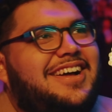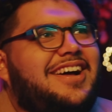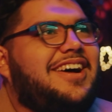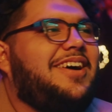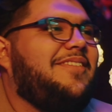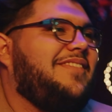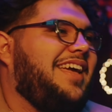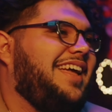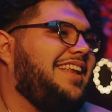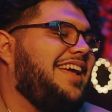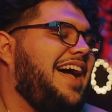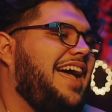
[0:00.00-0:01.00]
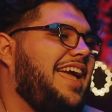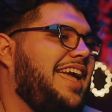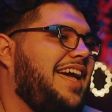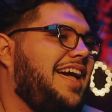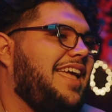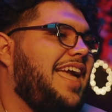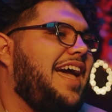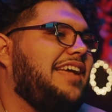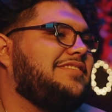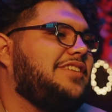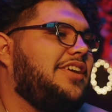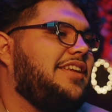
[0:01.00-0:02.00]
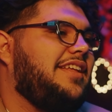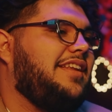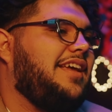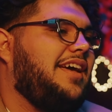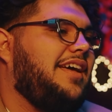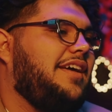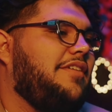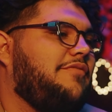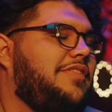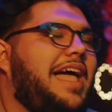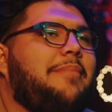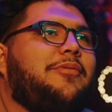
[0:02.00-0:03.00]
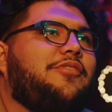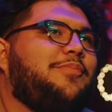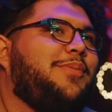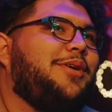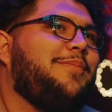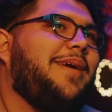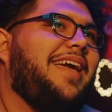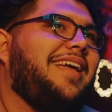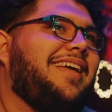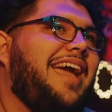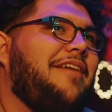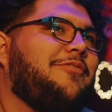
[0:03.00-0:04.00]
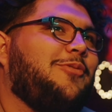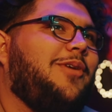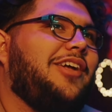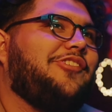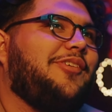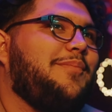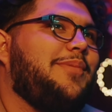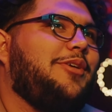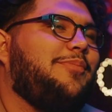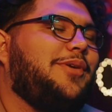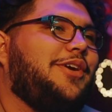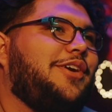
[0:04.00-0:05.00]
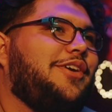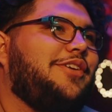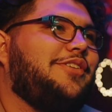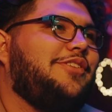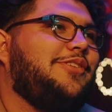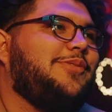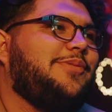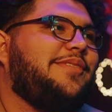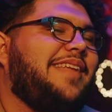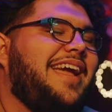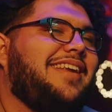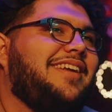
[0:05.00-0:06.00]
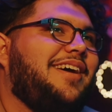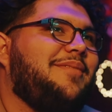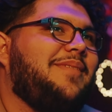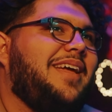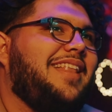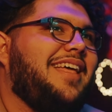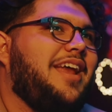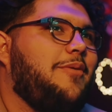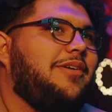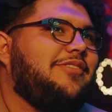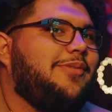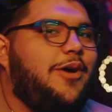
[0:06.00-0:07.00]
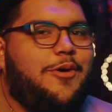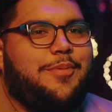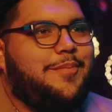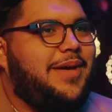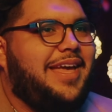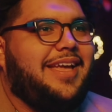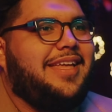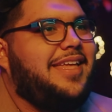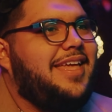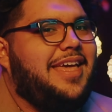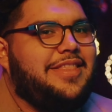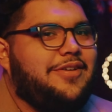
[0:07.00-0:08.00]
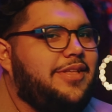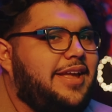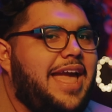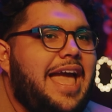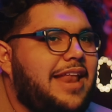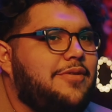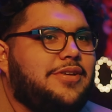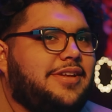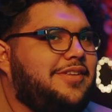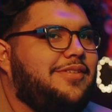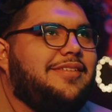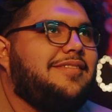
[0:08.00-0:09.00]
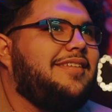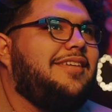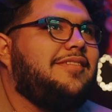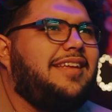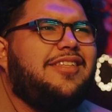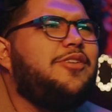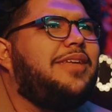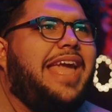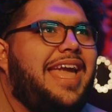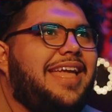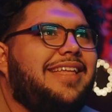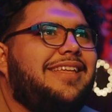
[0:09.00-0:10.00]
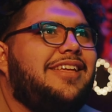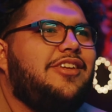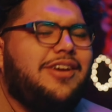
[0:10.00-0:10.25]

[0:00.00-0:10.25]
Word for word: Oh man, I started in Flappers Burbank after watching Bill Burr do stand up, and then I went to an open mic. And they were like, yeah, anyone could do this. And I was like, they can't.